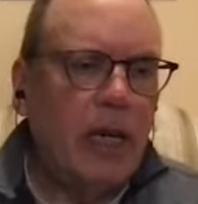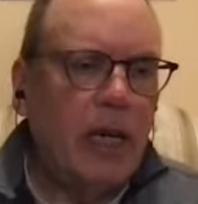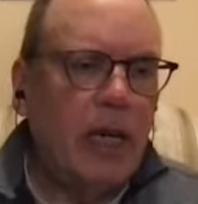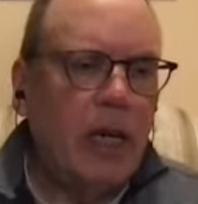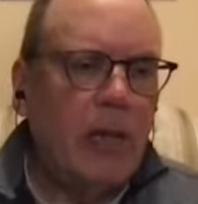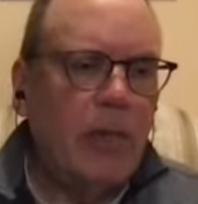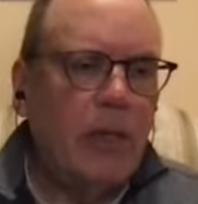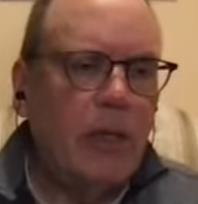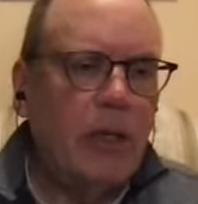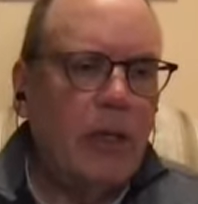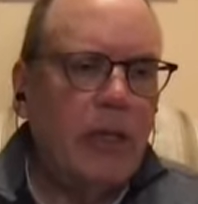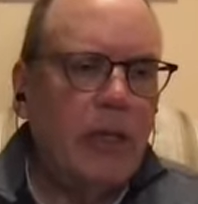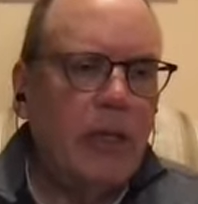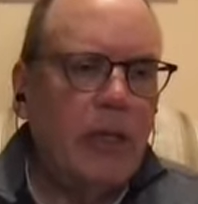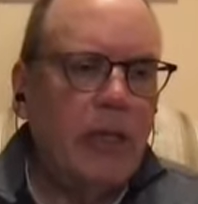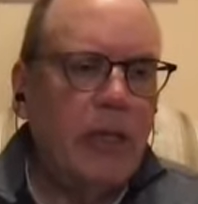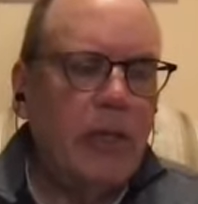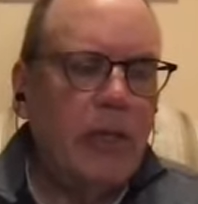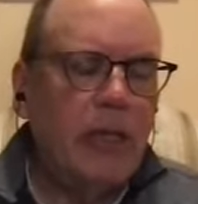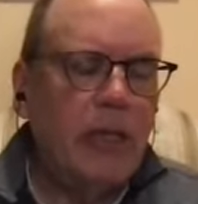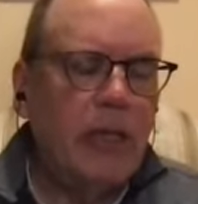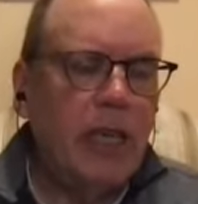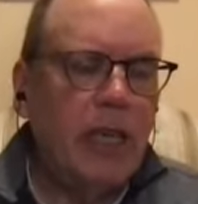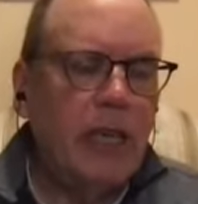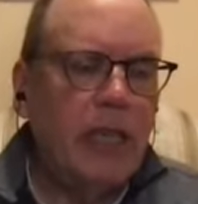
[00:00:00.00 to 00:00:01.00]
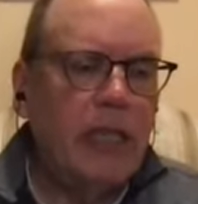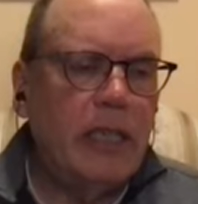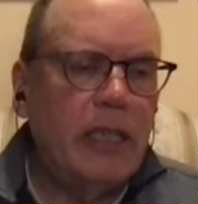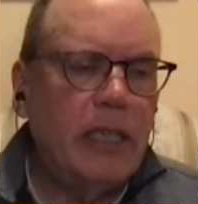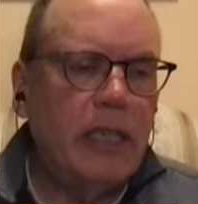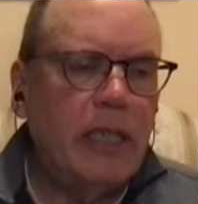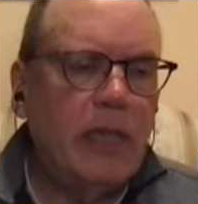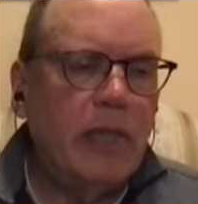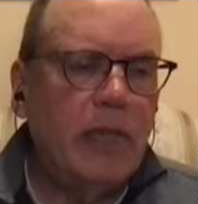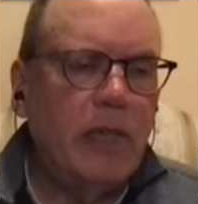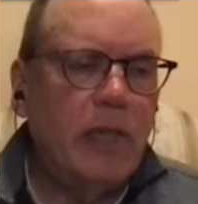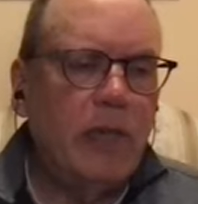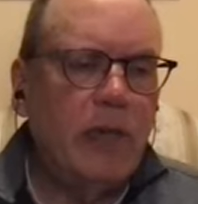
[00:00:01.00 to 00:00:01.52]
I mean, the, the idea
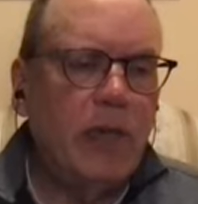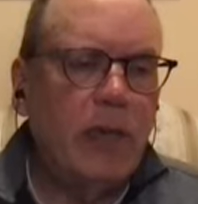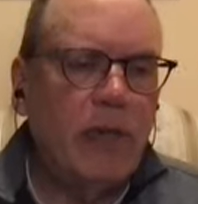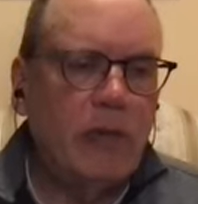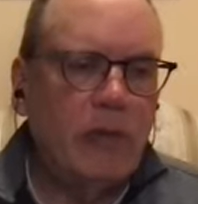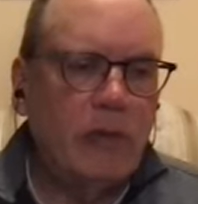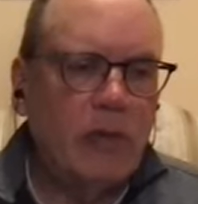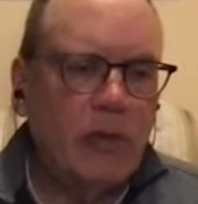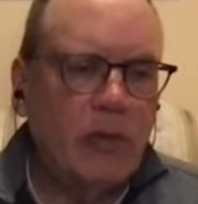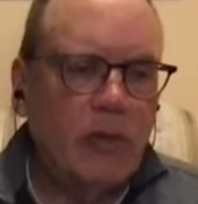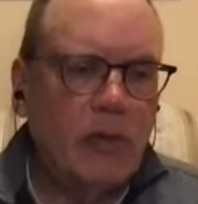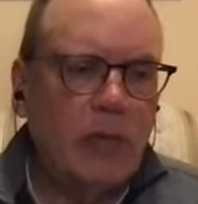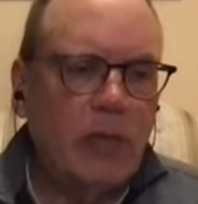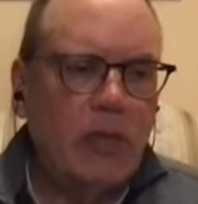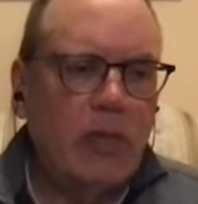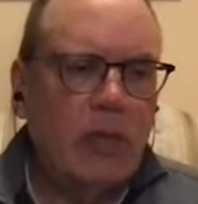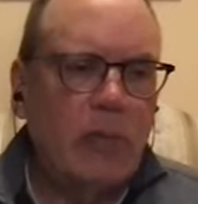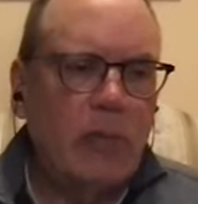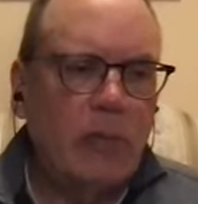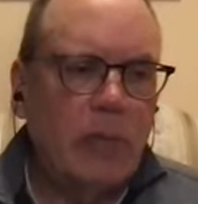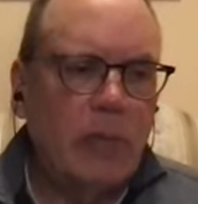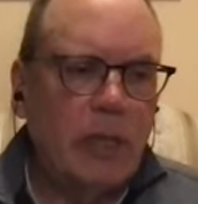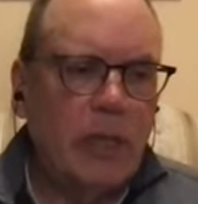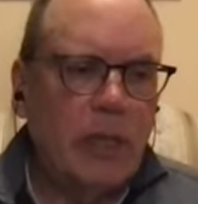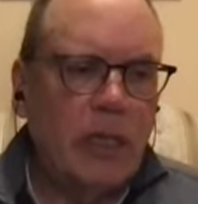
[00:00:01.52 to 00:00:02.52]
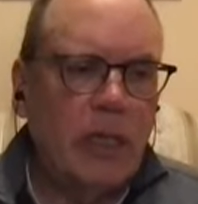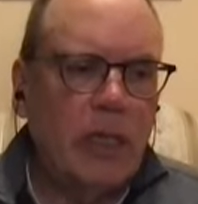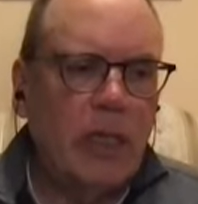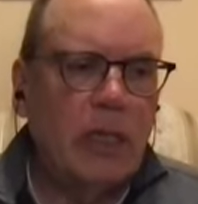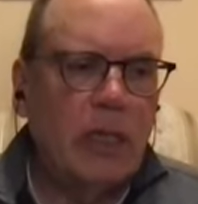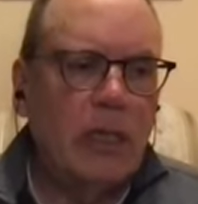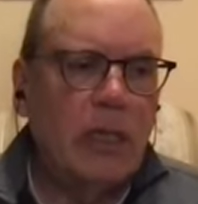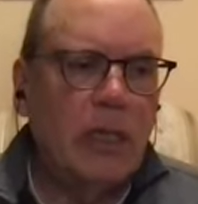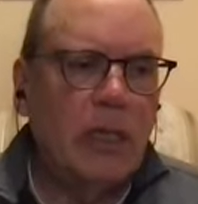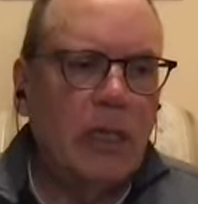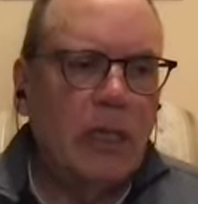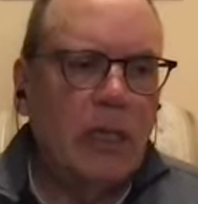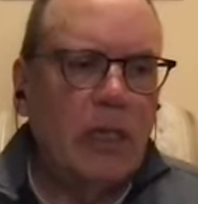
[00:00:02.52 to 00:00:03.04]
of refuge to me,
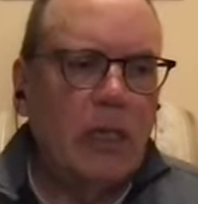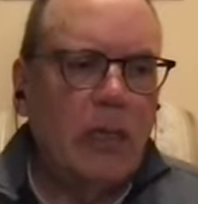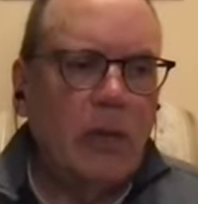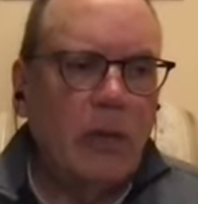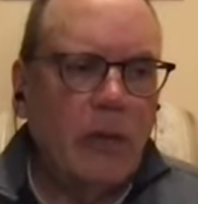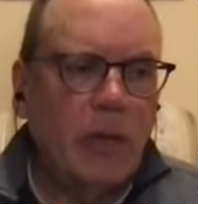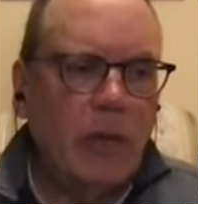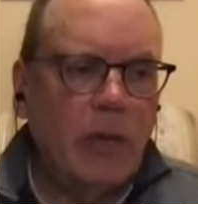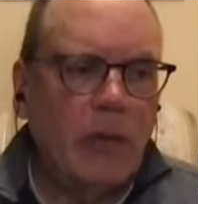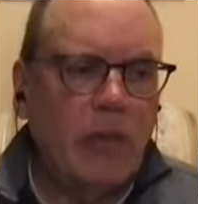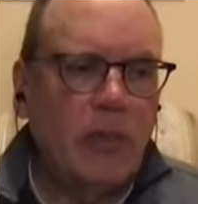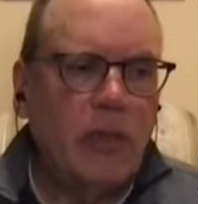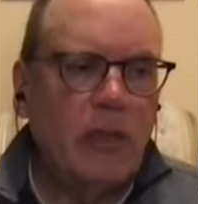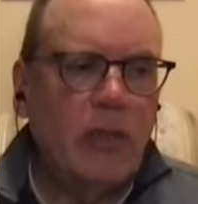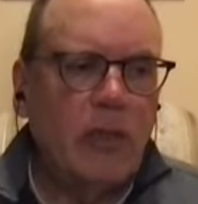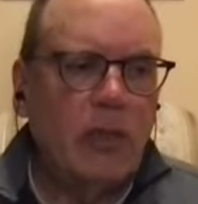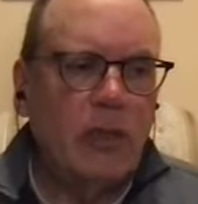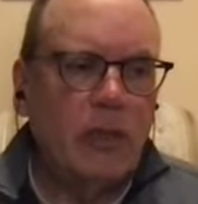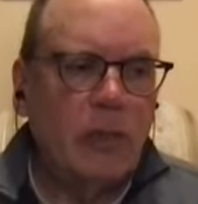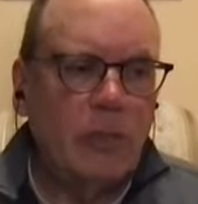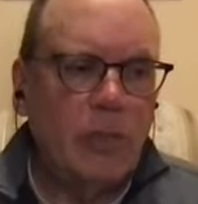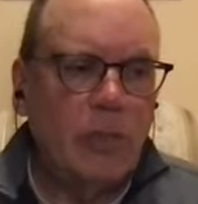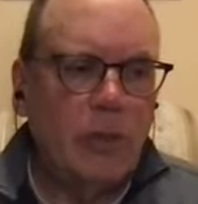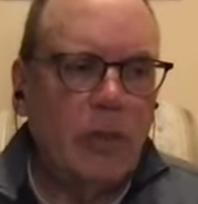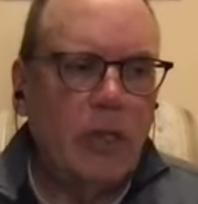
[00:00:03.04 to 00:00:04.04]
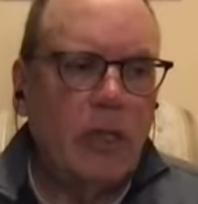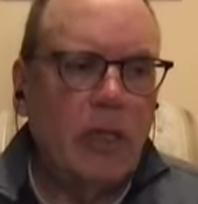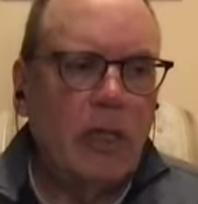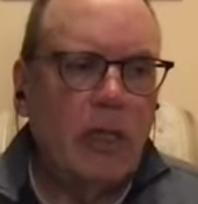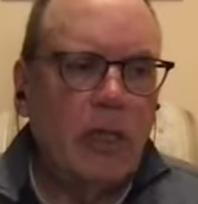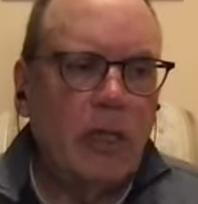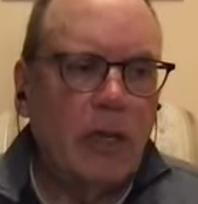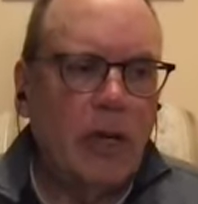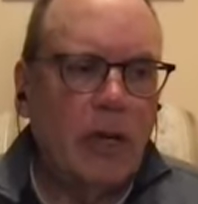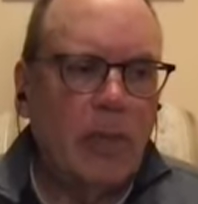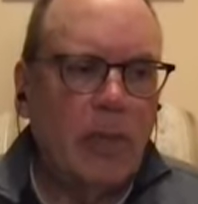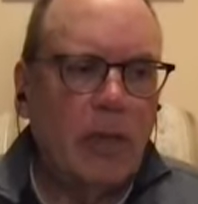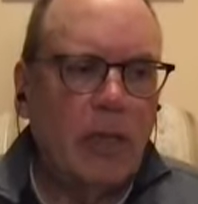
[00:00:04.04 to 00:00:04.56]
refuge in Buddha,
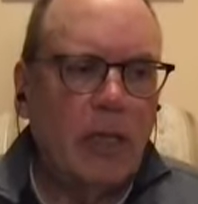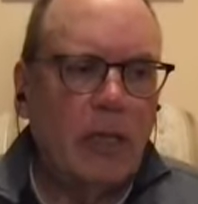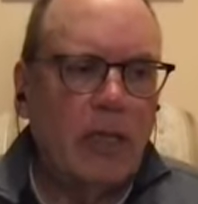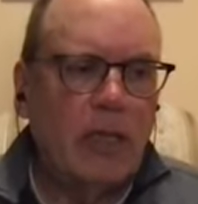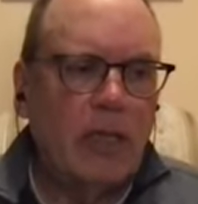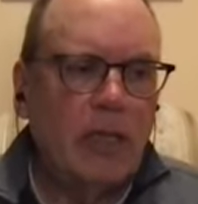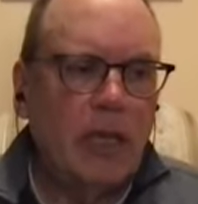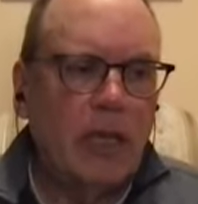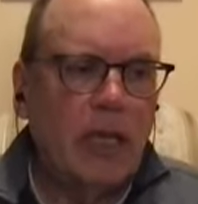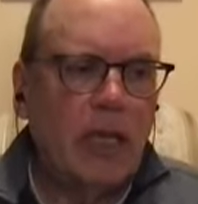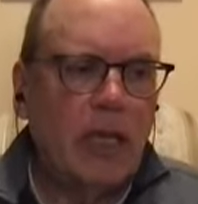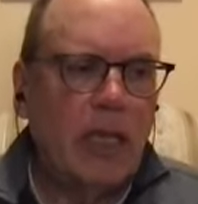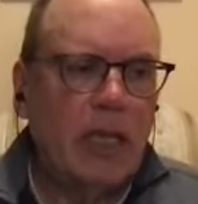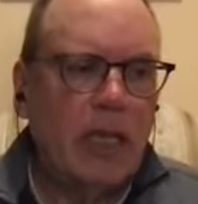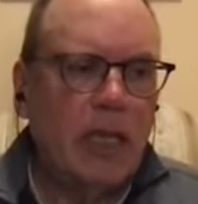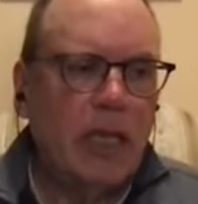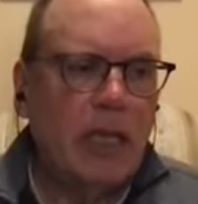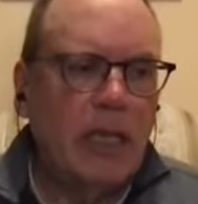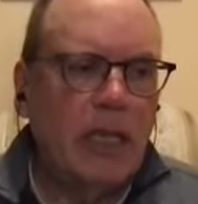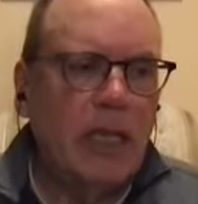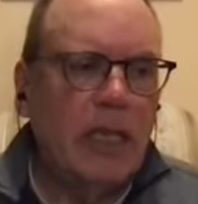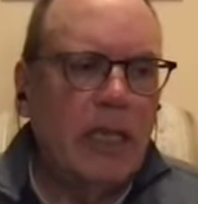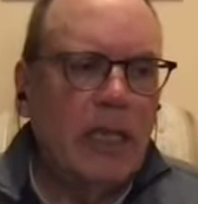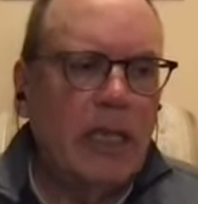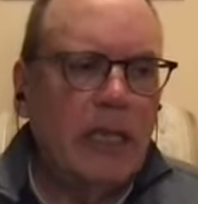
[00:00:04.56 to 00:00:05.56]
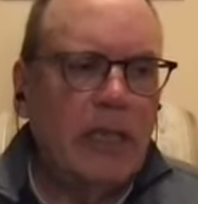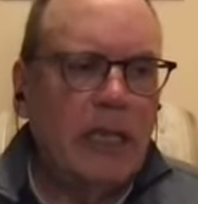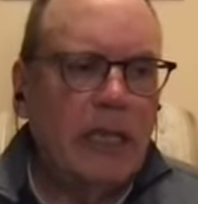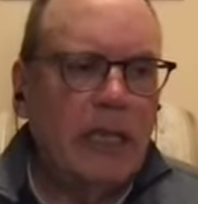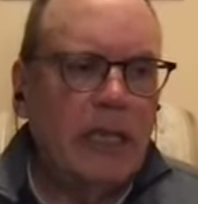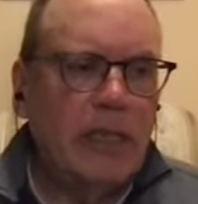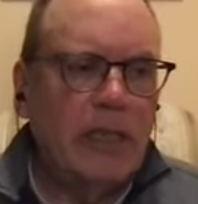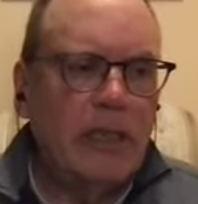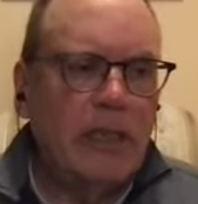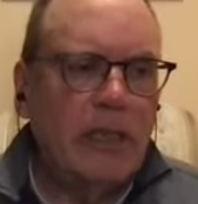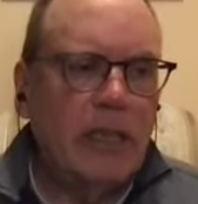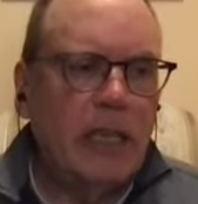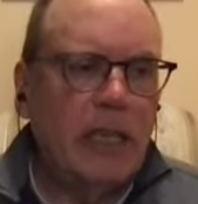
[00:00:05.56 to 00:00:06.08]
Dharma, and Sangha,
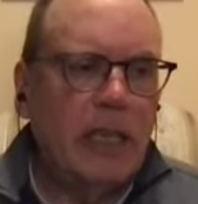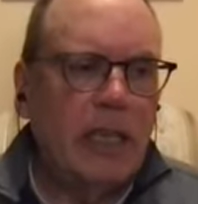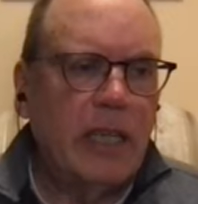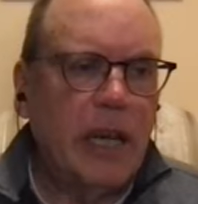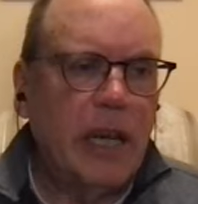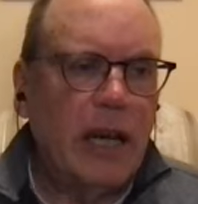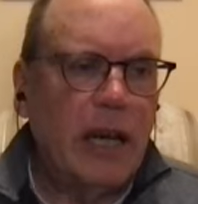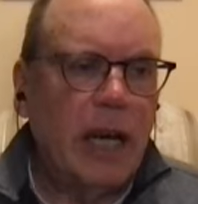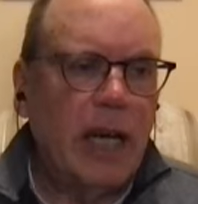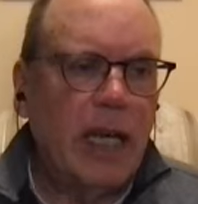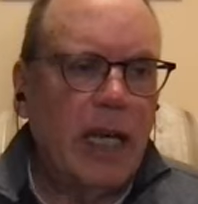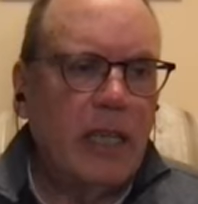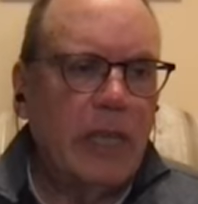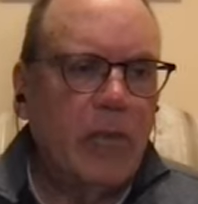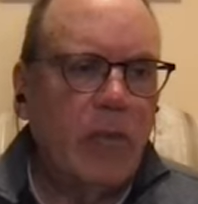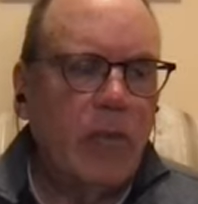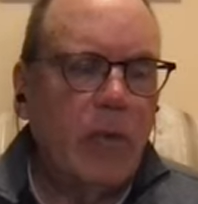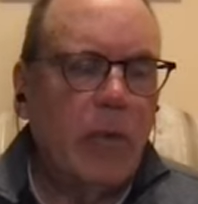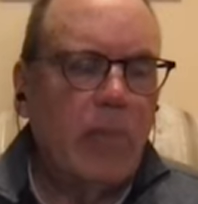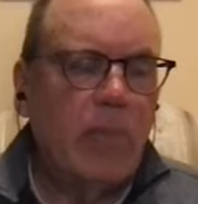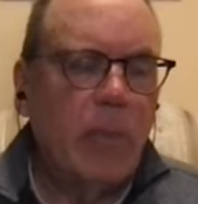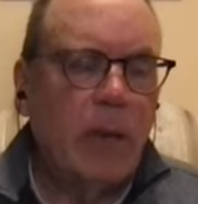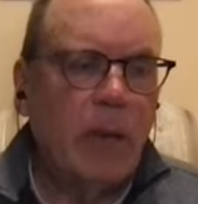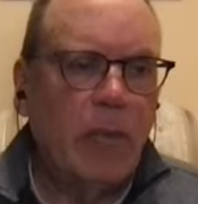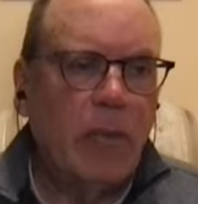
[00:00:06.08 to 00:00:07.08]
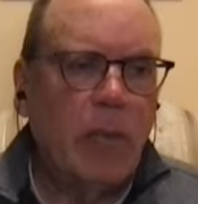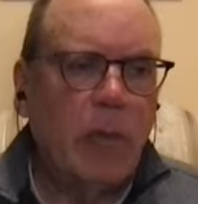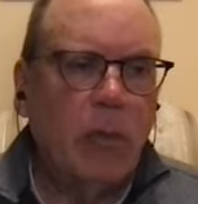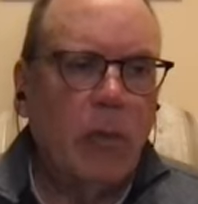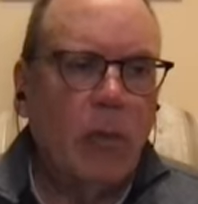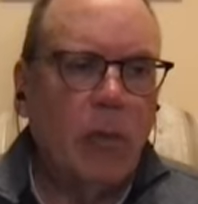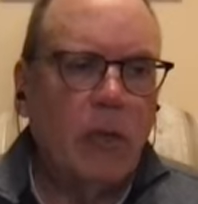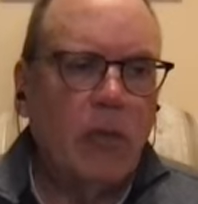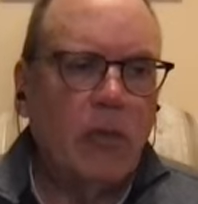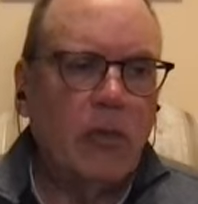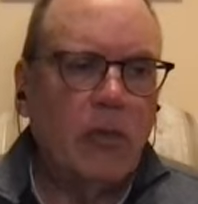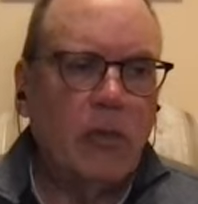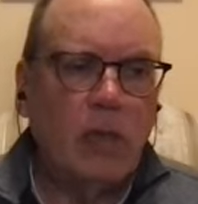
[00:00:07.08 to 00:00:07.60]
is that I remember
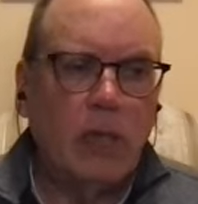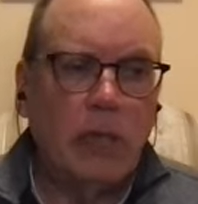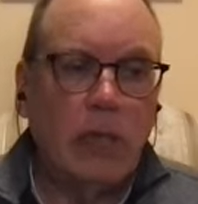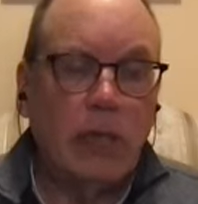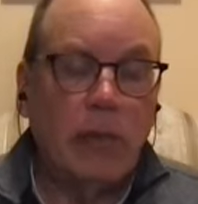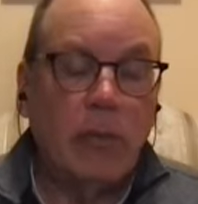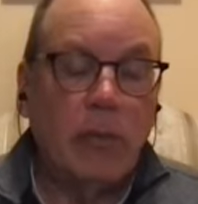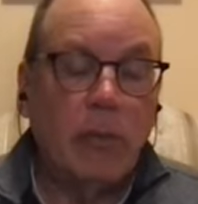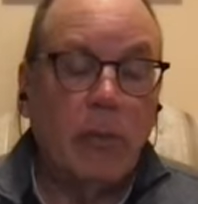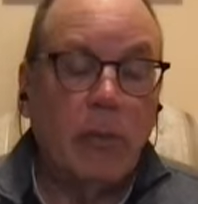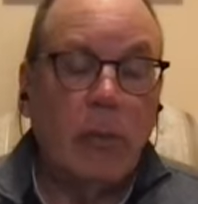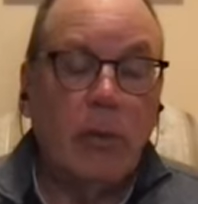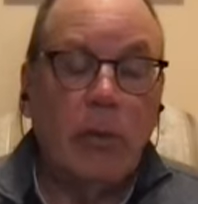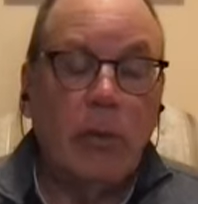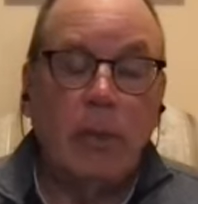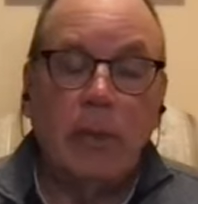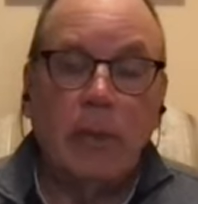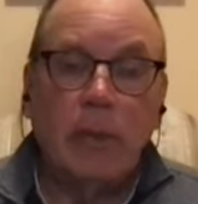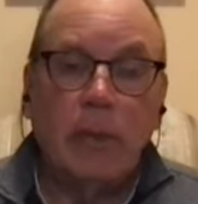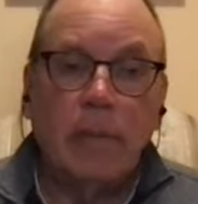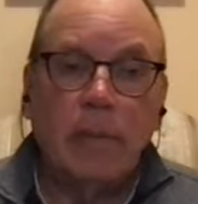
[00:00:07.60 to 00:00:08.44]
what's really important